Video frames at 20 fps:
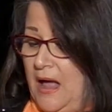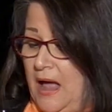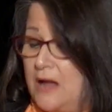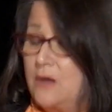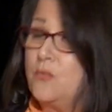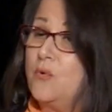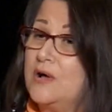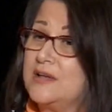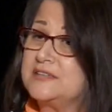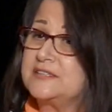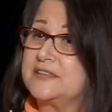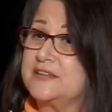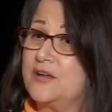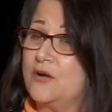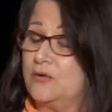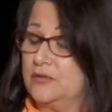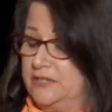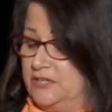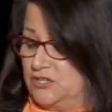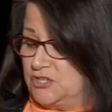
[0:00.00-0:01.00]
I was the
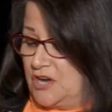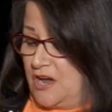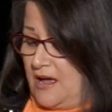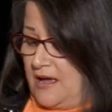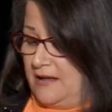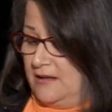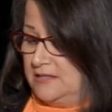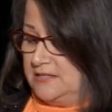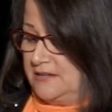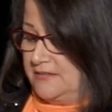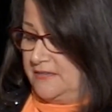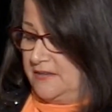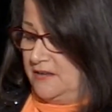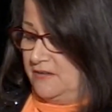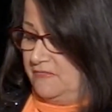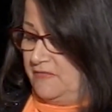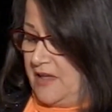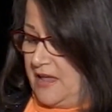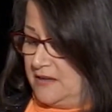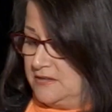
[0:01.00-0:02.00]
only child at the
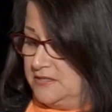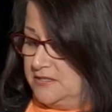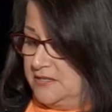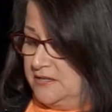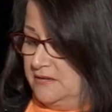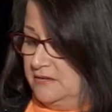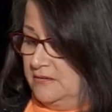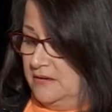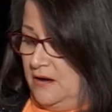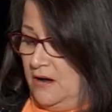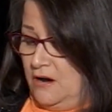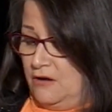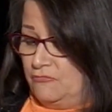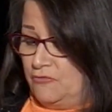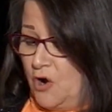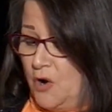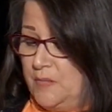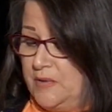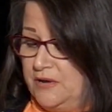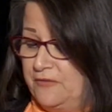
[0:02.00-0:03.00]
event,
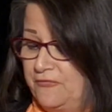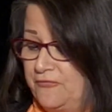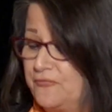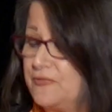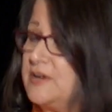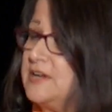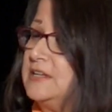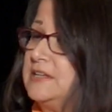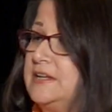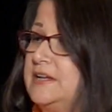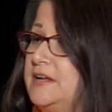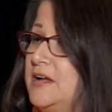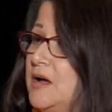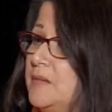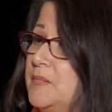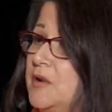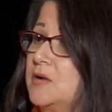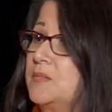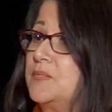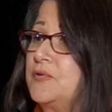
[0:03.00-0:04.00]
roaming freely
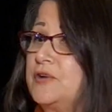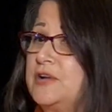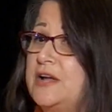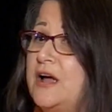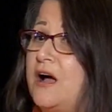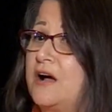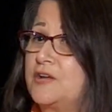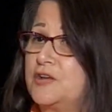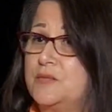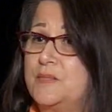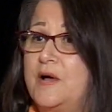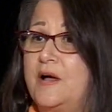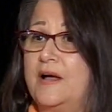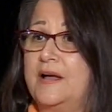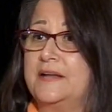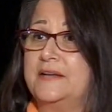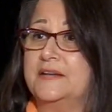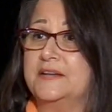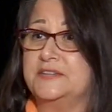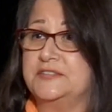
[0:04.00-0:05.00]
among
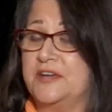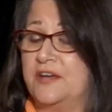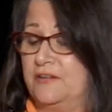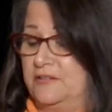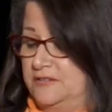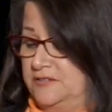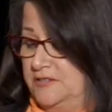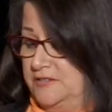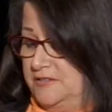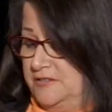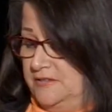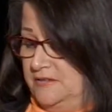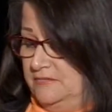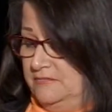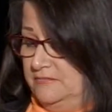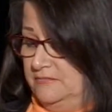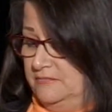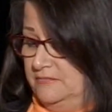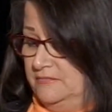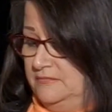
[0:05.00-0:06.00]
preoccupied adults.
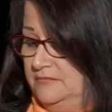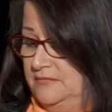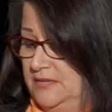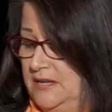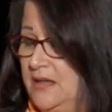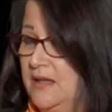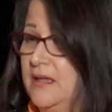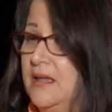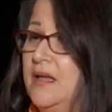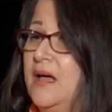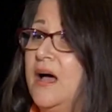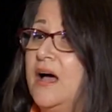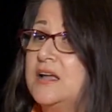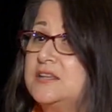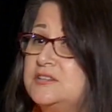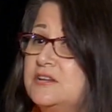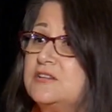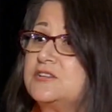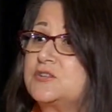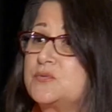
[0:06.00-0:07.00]

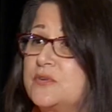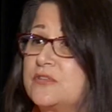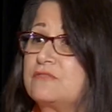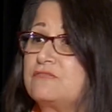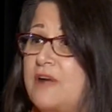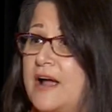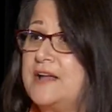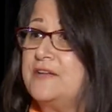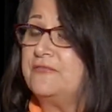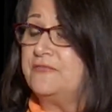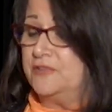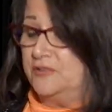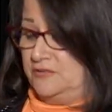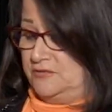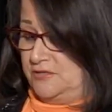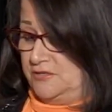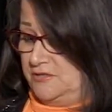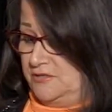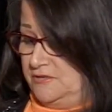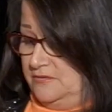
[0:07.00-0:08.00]
Adults with
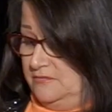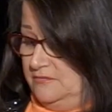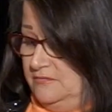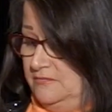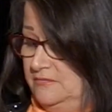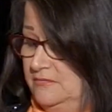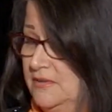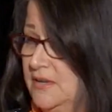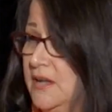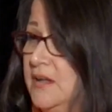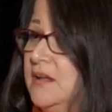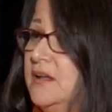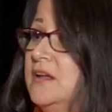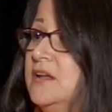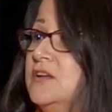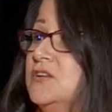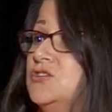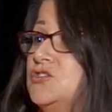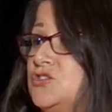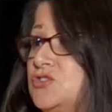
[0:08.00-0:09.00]
rifles,
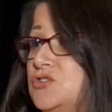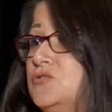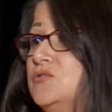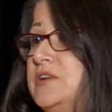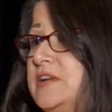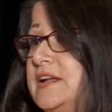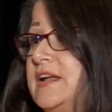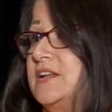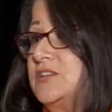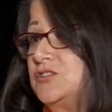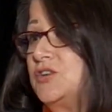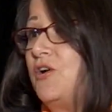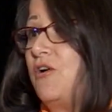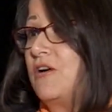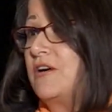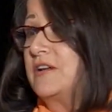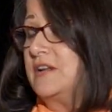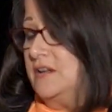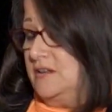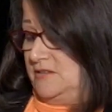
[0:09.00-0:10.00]
shooting at
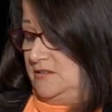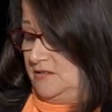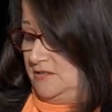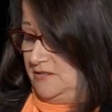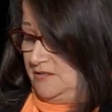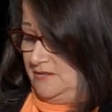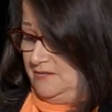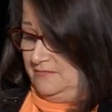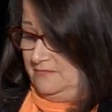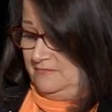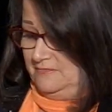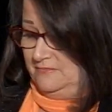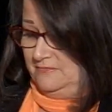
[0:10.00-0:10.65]
targets.